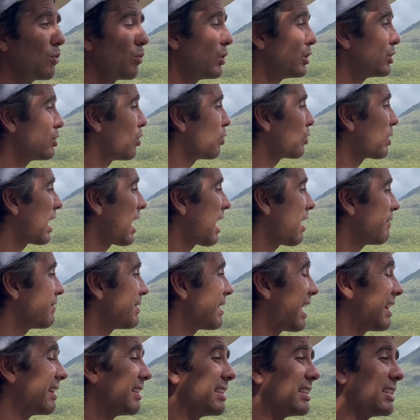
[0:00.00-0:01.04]
we don't have
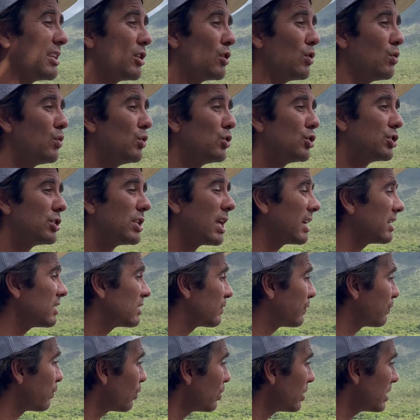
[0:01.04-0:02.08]
that huge dense
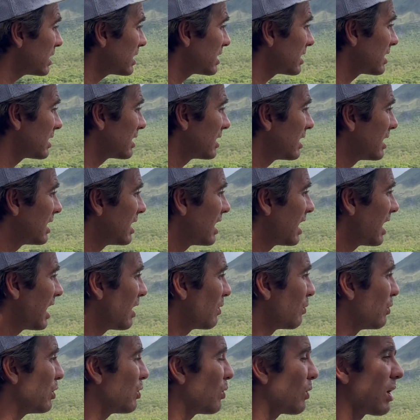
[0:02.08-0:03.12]
forest,
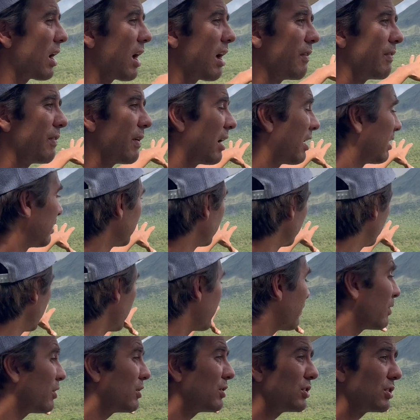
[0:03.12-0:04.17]
and we don't have
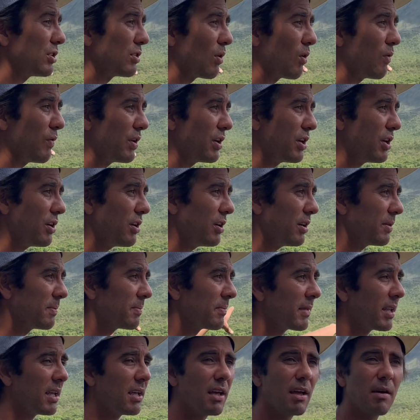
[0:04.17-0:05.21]
rivers over here,
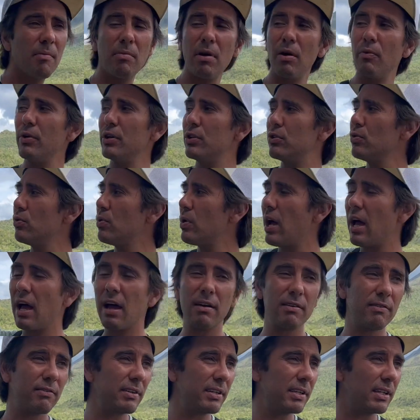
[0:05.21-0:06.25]
but we do
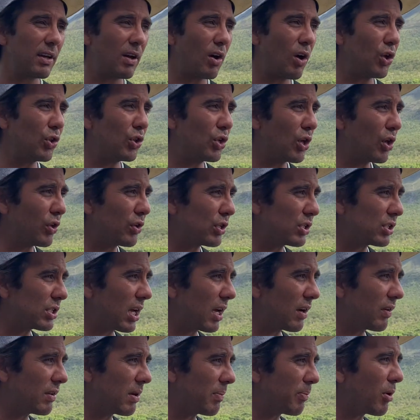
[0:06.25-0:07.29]
have it on the other
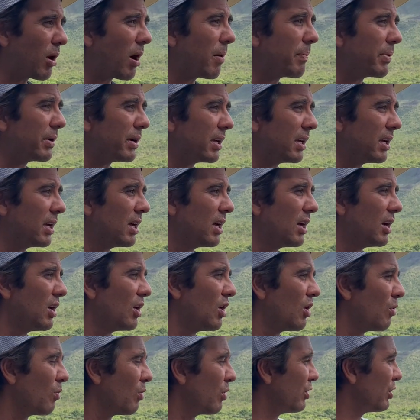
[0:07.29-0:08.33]
side of the property,
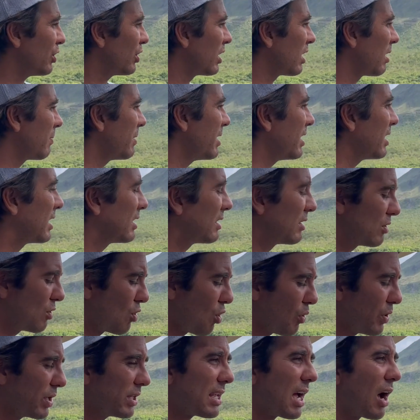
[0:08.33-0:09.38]
where you're going to be
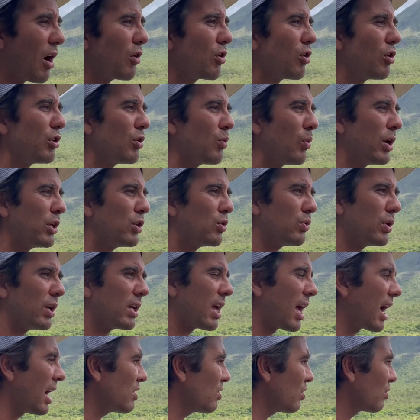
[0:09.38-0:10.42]
going down all the way to the
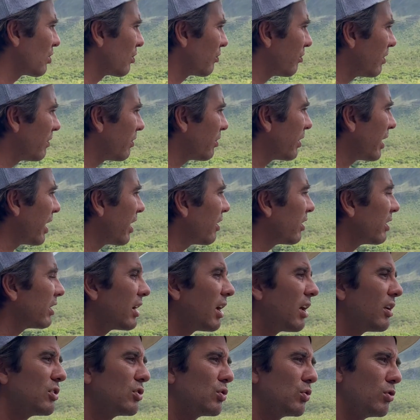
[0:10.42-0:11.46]
canyon of River
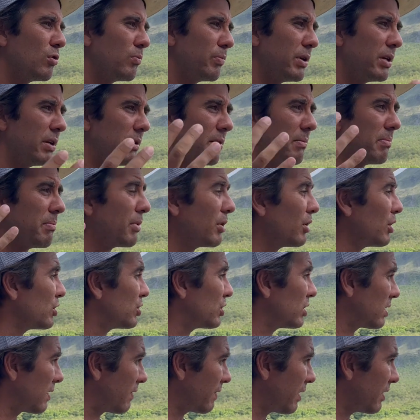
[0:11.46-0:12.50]
Arenal, so you'll be immersed
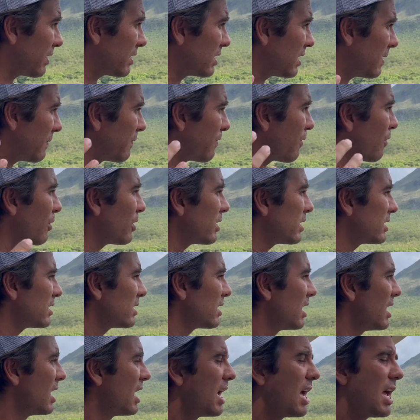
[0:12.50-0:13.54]
in a very deep forest,
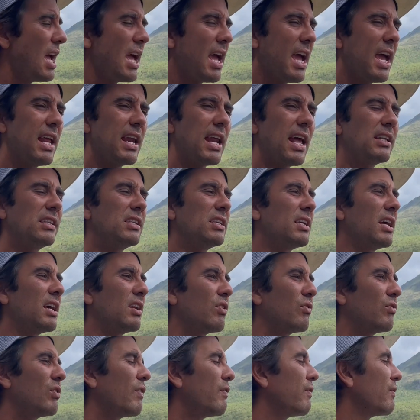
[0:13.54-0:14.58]
And at the end
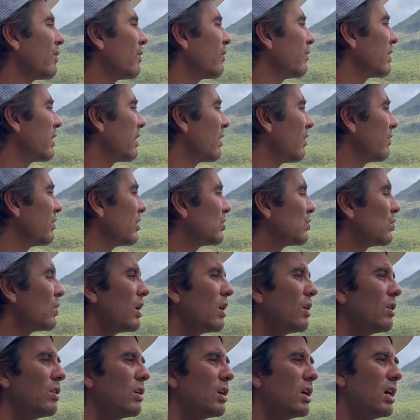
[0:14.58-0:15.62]
of the
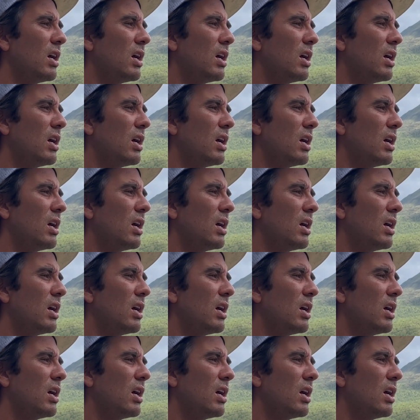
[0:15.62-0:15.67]
trail,